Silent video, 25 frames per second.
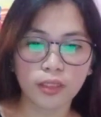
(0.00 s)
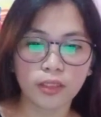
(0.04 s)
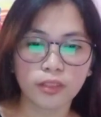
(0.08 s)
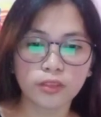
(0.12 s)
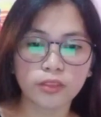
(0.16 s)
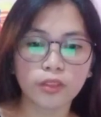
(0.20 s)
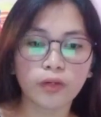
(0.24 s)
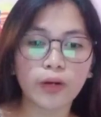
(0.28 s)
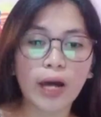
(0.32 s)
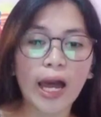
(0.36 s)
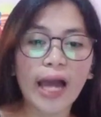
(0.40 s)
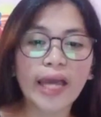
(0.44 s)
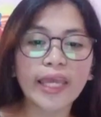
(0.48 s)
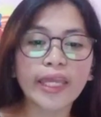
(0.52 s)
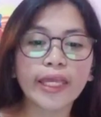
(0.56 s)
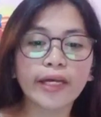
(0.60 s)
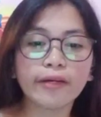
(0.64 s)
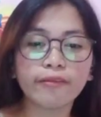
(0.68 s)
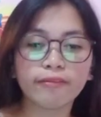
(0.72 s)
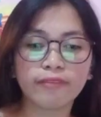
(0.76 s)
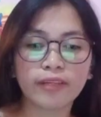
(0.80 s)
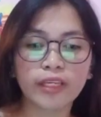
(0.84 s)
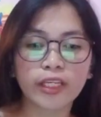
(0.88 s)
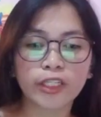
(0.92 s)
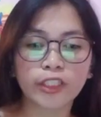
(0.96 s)
So I
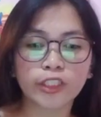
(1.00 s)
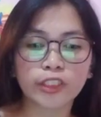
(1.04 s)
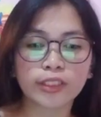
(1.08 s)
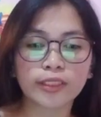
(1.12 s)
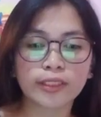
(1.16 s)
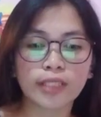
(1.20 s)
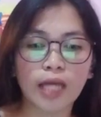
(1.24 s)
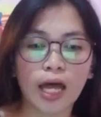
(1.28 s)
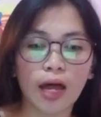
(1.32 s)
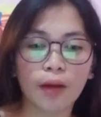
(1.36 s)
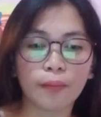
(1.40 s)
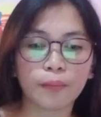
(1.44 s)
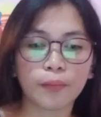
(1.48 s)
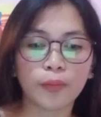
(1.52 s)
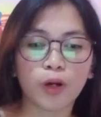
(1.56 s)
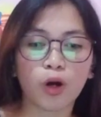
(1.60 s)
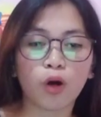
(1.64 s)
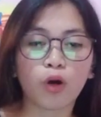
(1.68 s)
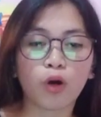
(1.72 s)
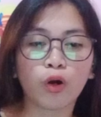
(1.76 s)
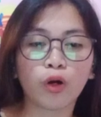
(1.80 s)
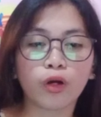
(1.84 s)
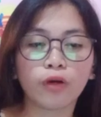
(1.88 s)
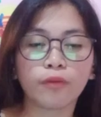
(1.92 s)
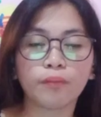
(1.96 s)
have here some
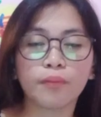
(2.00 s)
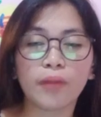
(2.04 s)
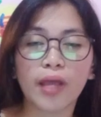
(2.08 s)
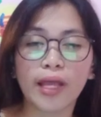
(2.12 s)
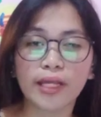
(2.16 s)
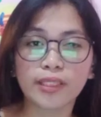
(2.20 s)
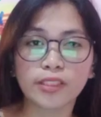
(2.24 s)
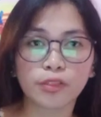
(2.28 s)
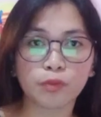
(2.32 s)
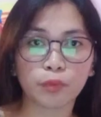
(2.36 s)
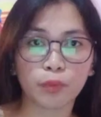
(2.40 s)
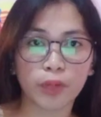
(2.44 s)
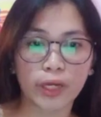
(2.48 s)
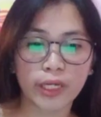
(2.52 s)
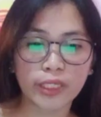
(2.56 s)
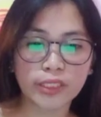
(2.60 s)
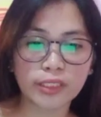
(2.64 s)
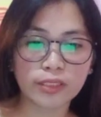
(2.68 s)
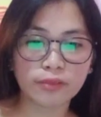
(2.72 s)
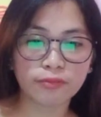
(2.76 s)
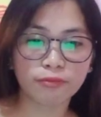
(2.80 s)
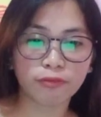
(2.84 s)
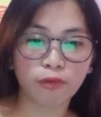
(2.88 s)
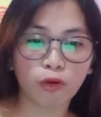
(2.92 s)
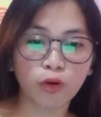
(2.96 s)
or best
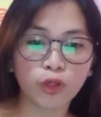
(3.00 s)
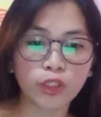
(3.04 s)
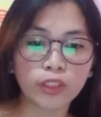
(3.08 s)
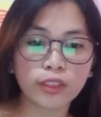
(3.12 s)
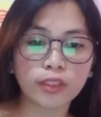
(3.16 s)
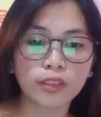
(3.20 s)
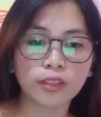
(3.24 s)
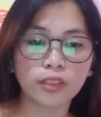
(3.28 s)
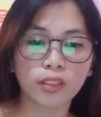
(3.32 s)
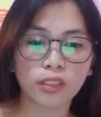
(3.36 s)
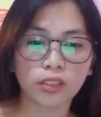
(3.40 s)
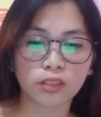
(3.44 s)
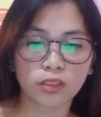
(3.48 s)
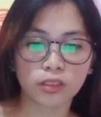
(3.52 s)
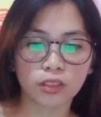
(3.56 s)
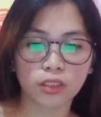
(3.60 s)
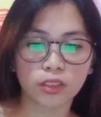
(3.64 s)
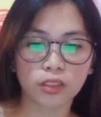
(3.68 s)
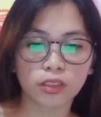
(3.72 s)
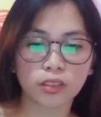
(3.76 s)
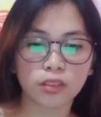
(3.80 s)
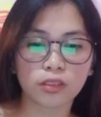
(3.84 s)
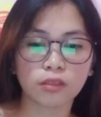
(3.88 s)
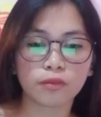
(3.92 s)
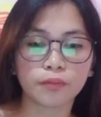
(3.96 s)
ways for the
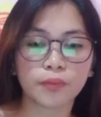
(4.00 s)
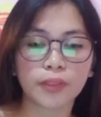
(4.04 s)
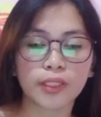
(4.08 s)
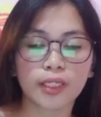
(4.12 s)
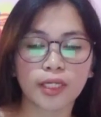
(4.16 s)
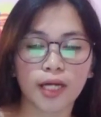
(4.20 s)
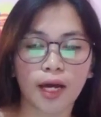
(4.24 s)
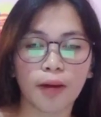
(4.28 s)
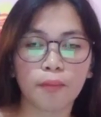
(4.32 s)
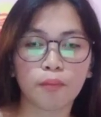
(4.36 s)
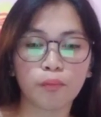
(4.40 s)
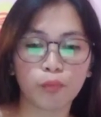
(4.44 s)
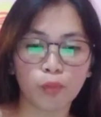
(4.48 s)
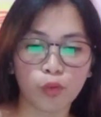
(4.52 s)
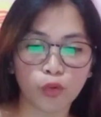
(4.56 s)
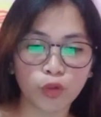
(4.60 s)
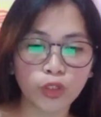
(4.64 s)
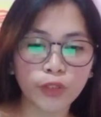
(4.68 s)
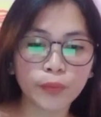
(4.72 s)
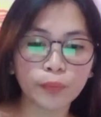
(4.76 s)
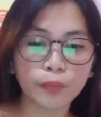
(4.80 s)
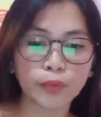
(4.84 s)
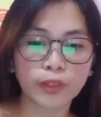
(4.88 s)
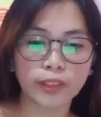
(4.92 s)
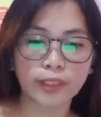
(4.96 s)
teachers to become
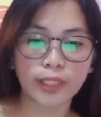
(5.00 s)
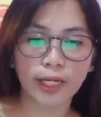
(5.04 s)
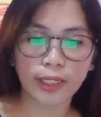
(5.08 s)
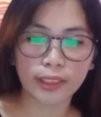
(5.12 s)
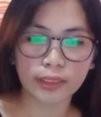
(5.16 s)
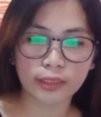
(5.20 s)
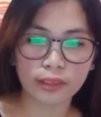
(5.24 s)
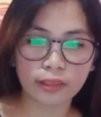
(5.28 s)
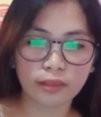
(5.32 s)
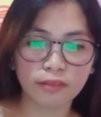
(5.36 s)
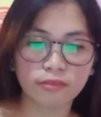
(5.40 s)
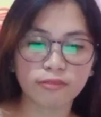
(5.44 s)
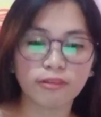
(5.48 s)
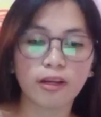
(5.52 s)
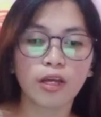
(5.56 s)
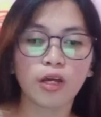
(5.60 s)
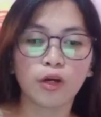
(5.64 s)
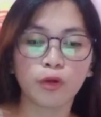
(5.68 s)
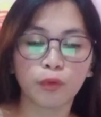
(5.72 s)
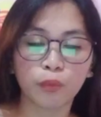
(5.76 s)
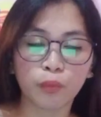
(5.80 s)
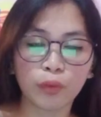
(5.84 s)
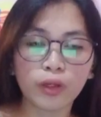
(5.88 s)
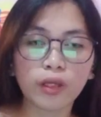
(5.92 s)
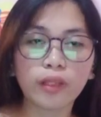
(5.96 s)
more productive
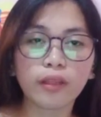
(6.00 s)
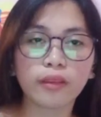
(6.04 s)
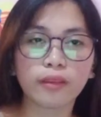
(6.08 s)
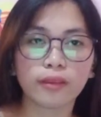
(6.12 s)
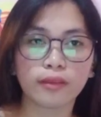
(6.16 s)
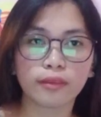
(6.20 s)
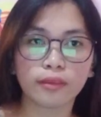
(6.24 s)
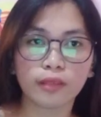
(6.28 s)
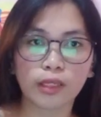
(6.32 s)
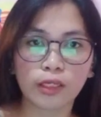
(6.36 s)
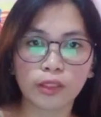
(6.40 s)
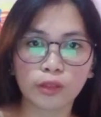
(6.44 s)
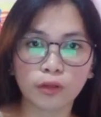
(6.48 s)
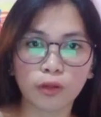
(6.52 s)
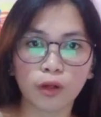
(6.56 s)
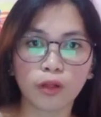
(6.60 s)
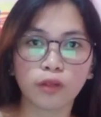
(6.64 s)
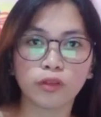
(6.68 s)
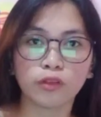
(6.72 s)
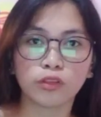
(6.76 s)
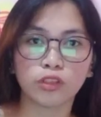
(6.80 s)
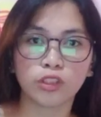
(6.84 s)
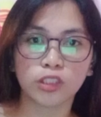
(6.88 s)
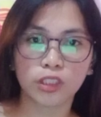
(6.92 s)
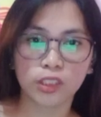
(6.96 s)
with
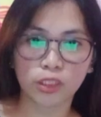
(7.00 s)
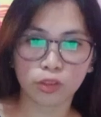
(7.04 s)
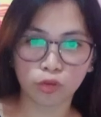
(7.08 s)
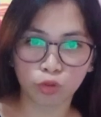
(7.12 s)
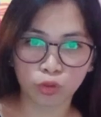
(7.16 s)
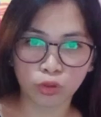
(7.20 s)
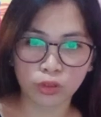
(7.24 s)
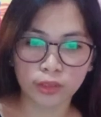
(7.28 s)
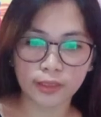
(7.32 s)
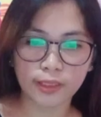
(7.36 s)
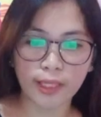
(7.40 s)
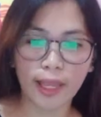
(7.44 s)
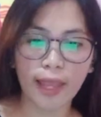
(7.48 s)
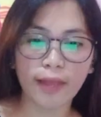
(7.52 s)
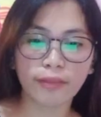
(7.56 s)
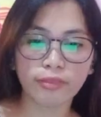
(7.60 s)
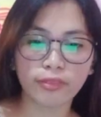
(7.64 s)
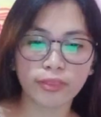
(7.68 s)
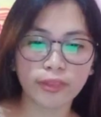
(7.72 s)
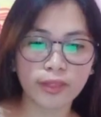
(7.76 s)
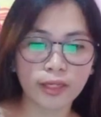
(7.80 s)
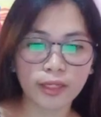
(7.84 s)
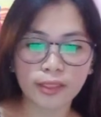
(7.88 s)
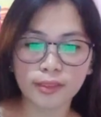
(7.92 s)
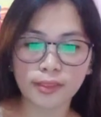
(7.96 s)
technology tools.
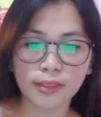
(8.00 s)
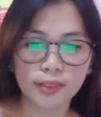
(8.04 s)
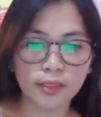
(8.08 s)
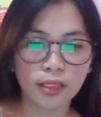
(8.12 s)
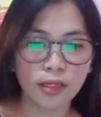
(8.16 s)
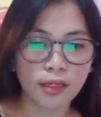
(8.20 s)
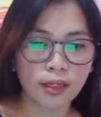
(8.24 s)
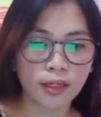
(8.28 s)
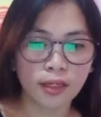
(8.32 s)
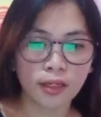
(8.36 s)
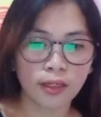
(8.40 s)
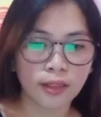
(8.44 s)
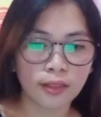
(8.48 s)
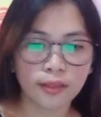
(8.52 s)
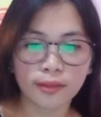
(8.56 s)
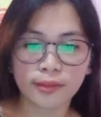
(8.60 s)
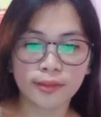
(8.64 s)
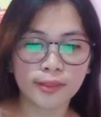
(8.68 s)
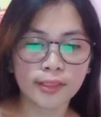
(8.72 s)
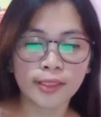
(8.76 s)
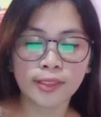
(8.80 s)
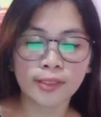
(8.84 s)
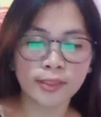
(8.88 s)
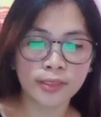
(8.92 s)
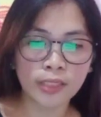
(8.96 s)
And these
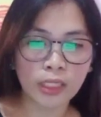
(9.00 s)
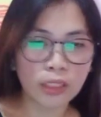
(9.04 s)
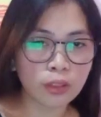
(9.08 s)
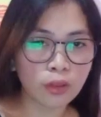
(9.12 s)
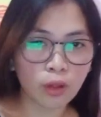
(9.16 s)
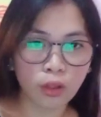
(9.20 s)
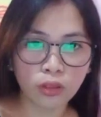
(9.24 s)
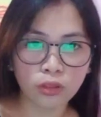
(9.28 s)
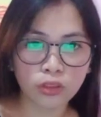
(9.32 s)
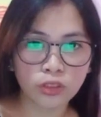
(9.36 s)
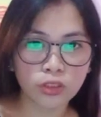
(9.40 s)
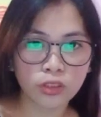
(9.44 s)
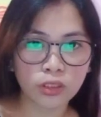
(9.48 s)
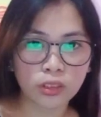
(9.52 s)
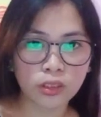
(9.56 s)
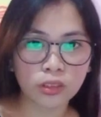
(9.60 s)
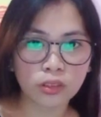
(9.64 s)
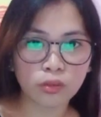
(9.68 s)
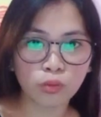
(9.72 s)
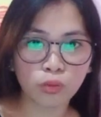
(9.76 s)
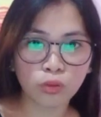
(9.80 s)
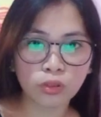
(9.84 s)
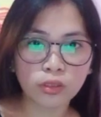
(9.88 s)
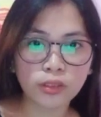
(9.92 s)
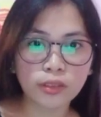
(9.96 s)
technology
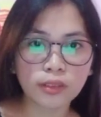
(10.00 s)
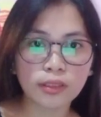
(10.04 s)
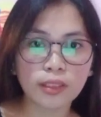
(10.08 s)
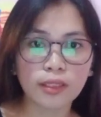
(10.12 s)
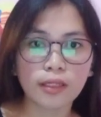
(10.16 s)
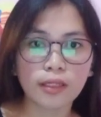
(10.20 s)
tools